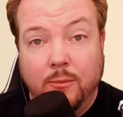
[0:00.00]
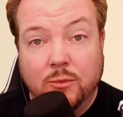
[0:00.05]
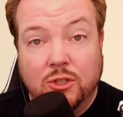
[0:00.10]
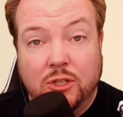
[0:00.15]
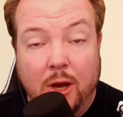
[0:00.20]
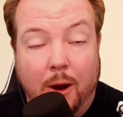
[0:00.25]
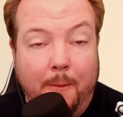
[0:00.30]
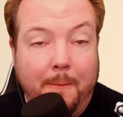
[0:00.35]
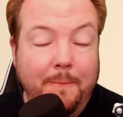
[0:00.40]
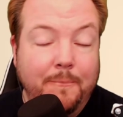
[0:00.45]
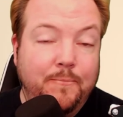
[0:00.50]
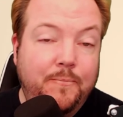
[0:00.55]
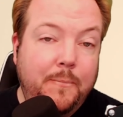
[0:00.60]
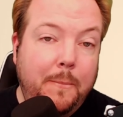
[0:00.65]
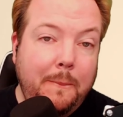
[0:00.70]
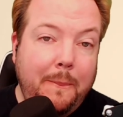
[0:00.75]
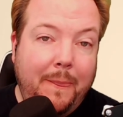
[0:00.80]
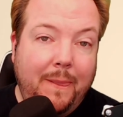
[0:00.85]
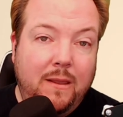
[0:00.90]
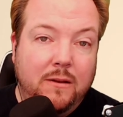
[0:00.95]
So
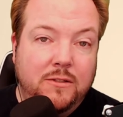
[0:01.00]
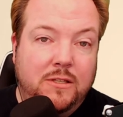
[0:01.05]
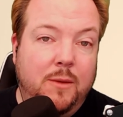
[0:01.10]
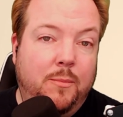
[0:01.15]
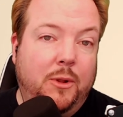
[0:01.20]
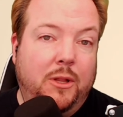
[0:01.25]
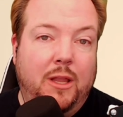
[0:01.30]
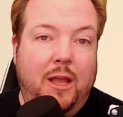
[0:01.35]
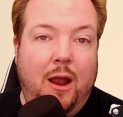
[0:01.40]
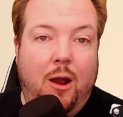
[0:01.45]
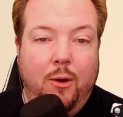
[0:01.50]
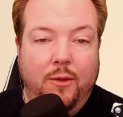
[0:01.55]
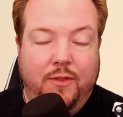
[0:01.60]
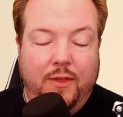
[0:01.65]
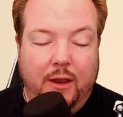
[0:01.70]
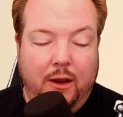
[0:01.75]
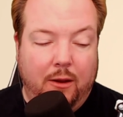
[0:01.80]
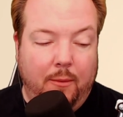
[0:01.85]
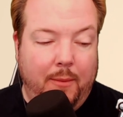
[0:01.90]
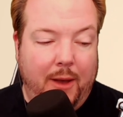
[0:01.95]
typically I would
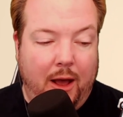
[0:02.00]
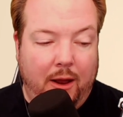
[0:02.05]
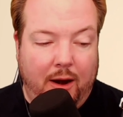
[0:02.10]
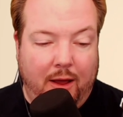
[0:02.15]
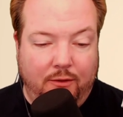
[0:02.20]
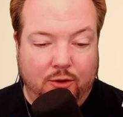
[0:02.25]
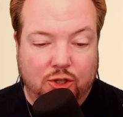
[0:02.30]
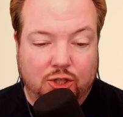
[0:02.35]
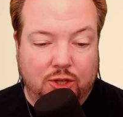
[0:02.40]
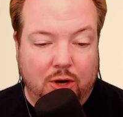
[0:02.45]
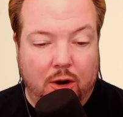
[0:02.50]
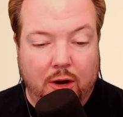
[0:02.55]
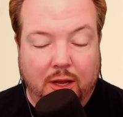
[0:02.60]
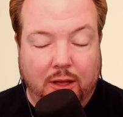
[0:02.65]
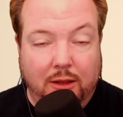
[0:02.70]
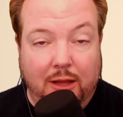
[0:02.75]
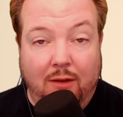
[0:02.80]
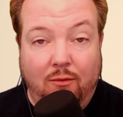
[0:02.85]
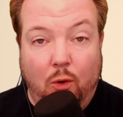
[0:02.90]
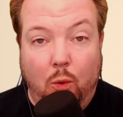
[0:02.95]
think about either starting at
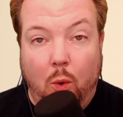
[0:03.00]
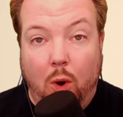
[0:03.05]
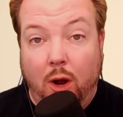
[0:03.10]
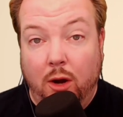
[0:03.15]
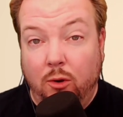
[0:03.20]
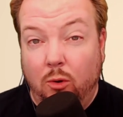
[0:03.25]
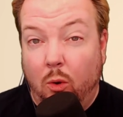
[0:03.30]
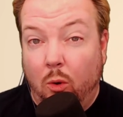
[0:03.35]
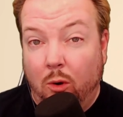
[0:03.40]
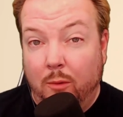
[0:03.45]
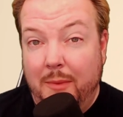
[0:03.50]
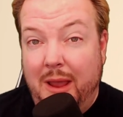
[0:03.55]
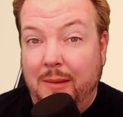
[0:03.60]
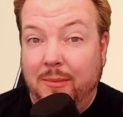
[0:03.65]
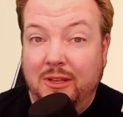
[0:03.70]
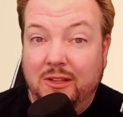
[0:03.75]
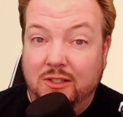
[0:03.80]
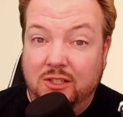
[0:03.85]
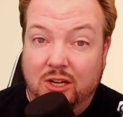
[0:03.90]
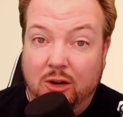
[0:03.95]
level 1 or
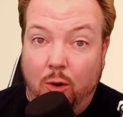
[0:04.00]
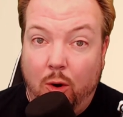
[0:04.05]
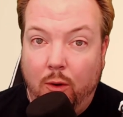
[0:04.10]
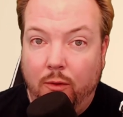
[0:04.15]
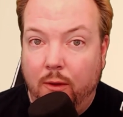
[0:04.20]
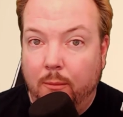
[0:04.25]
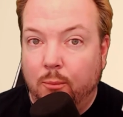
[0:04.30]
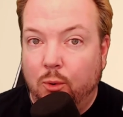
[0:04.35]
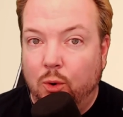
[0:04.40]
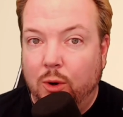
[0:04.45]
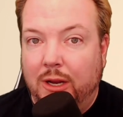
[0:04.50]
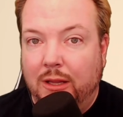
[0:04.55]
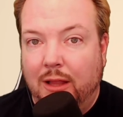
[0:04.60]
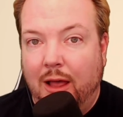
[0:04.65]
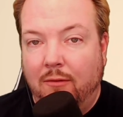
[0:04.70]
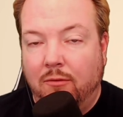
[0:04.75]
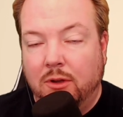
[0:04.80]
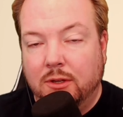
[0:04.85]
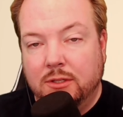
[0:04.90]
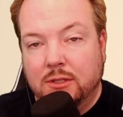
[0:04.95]
maybe 0, the
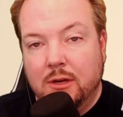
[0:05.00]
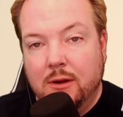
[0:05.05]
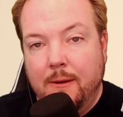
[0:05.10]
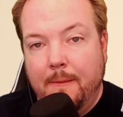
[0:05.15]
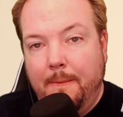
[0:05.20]
pre-levels,